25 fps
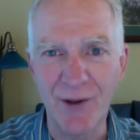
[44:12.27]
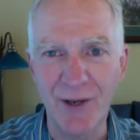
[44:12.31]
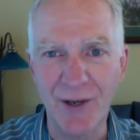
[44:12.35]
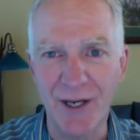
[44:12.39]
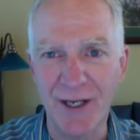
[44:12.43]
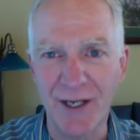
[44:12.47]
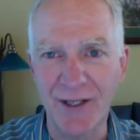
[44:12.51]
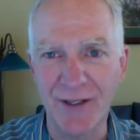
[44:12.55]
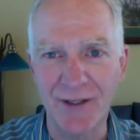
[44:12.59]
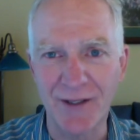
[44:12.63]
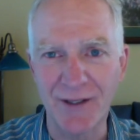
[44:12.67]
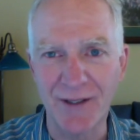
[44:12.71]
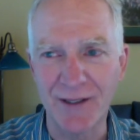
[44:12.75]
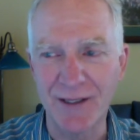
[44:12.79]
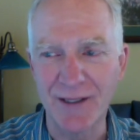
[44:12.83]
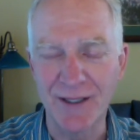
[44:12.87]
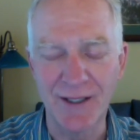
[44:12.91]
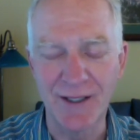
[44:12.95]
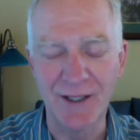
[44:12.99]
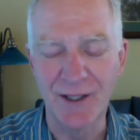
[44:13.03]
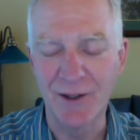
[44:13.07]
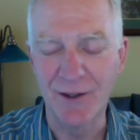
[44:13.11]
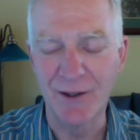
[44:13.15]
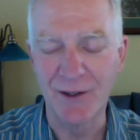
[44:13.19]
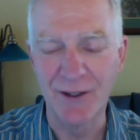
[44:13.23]
and,
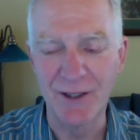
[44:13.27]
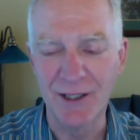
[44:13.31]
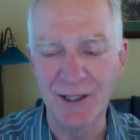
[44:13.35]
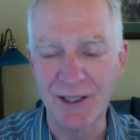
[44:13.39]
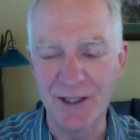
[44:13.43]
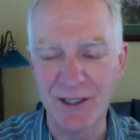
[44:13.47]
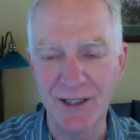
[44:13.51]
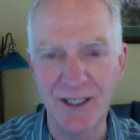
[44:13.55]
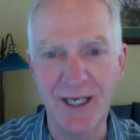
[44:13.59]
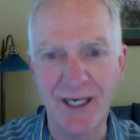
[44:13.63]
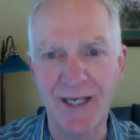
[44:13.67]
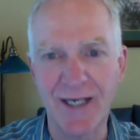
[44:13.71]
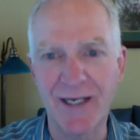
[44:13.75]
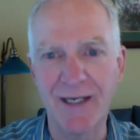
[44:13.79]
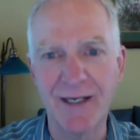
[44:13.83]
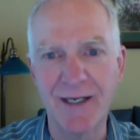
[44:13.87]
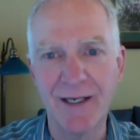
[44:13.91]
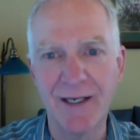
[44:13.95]
it's just like,